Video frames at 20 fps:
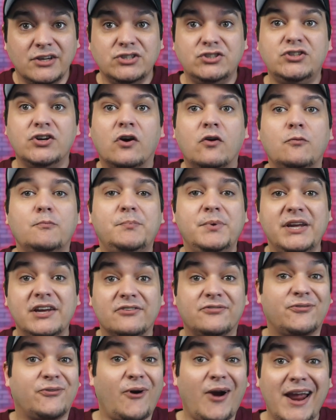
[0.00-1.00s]
Don't be
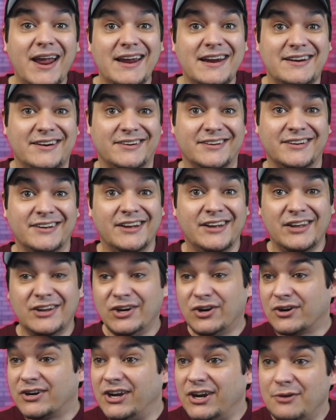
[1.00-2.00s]
afraid.
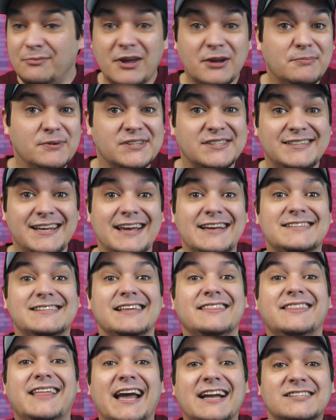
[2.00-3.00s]
You're going to make mistakes,
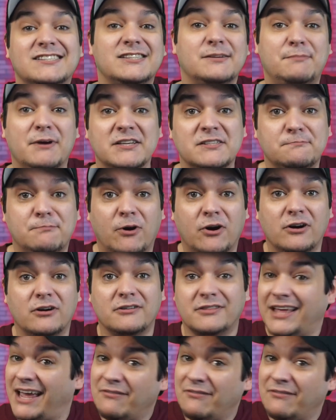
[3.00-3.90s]
and that's the best part.